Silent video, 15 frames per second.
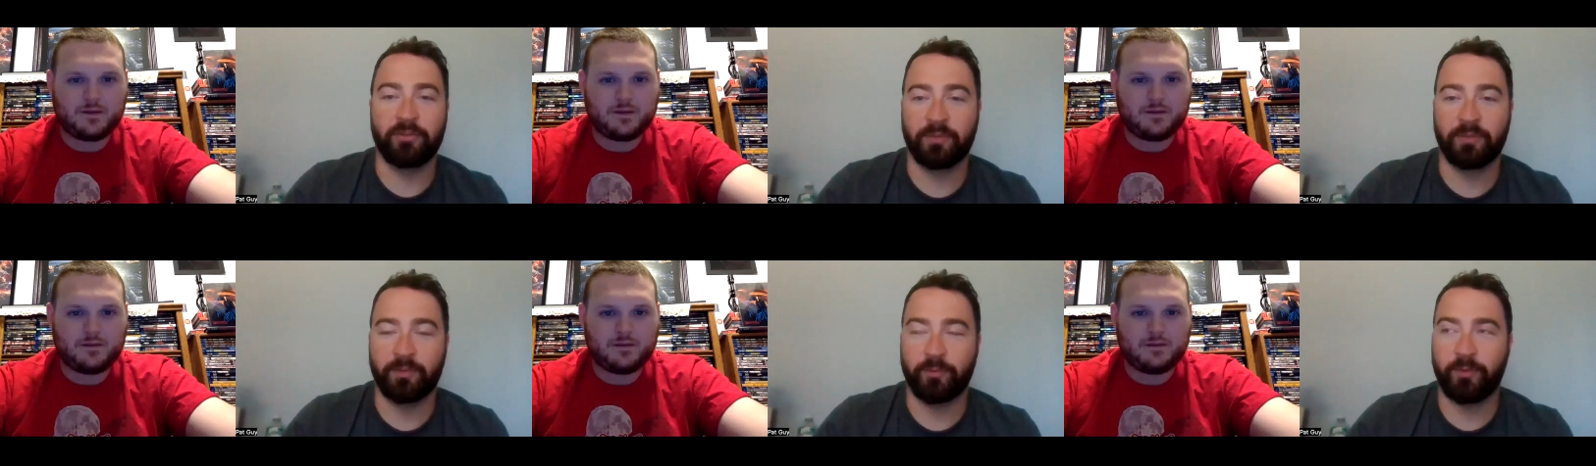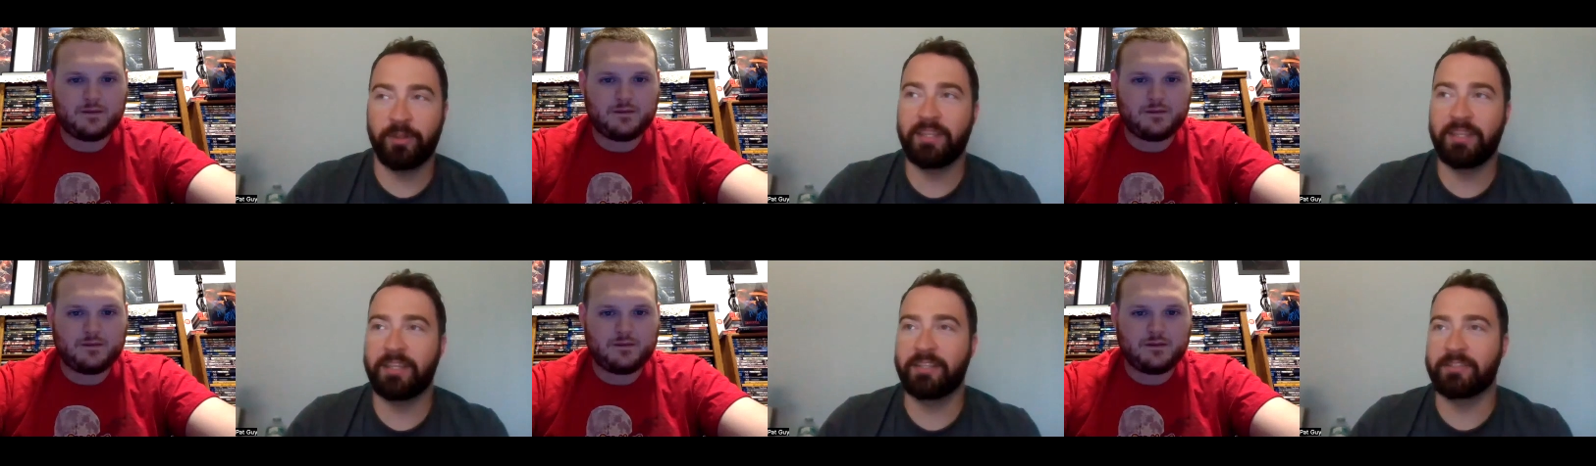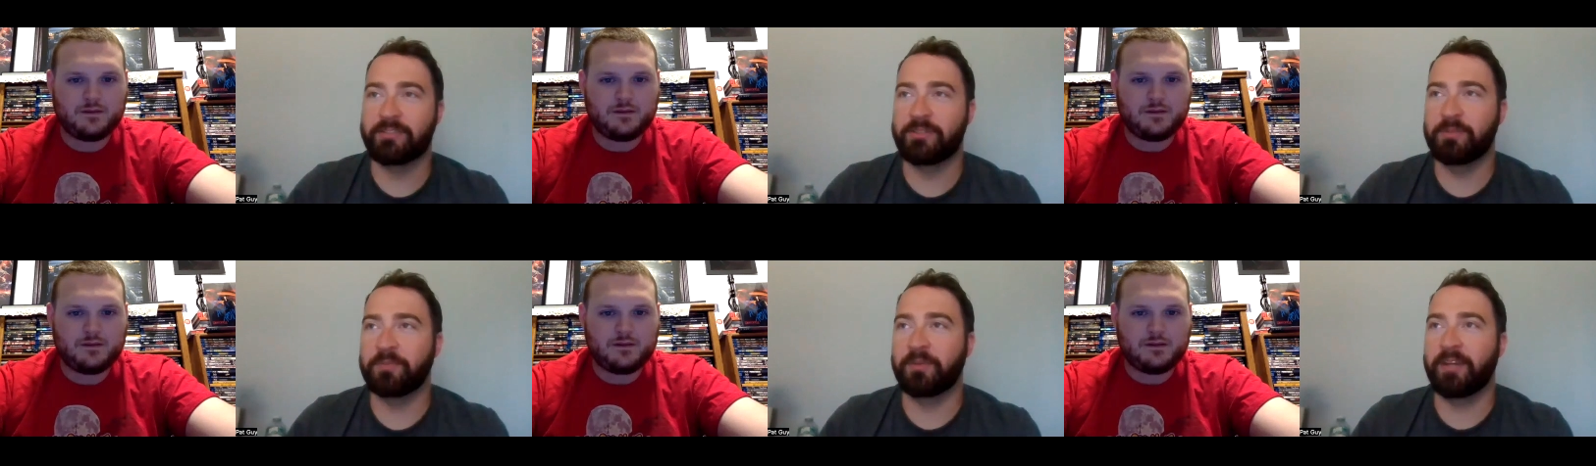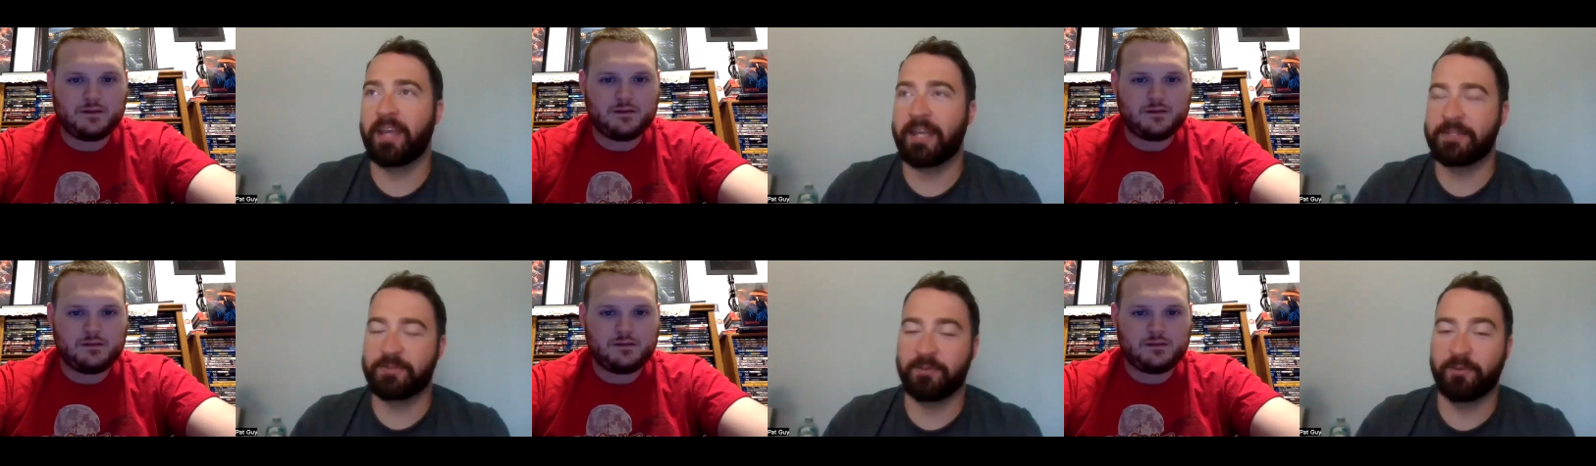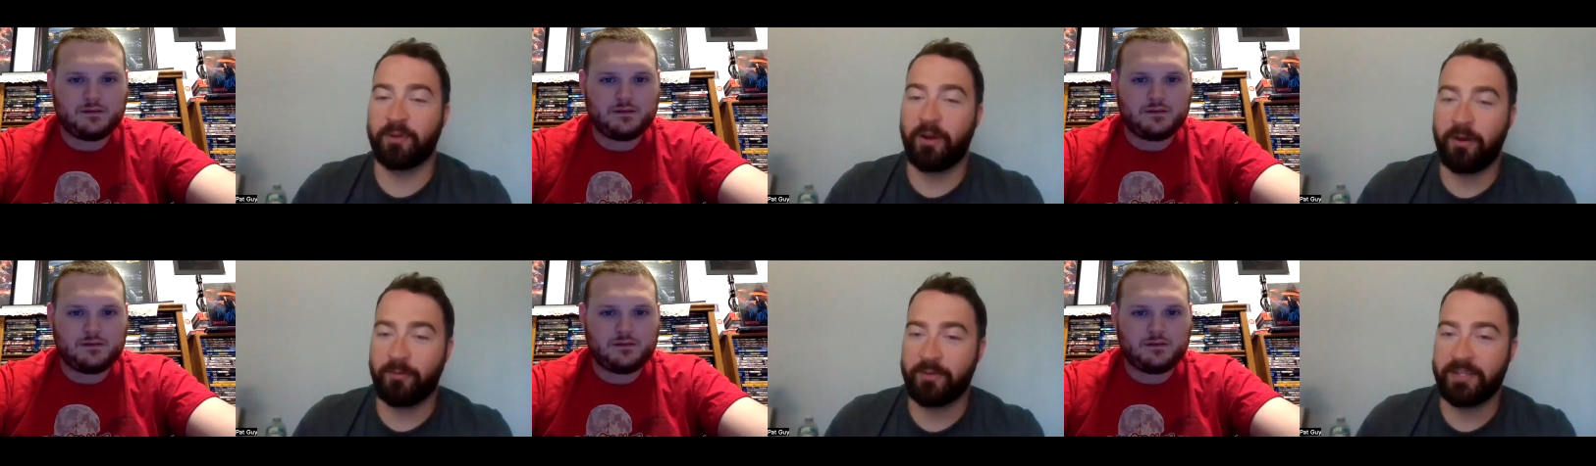Speaker 1: But one thing Supernatural
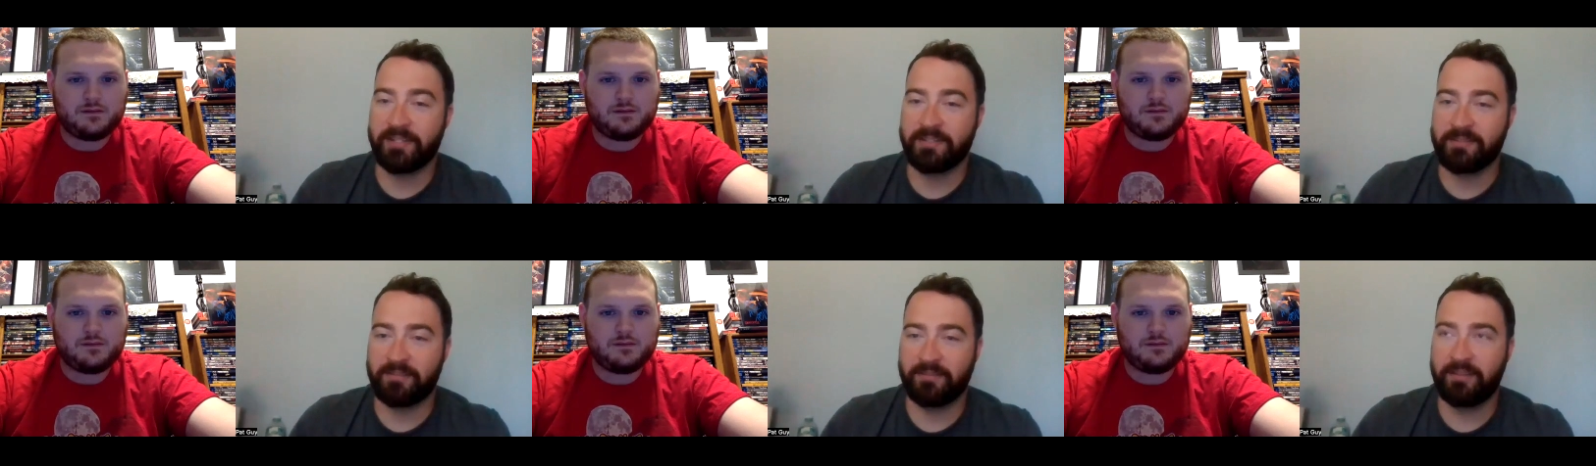always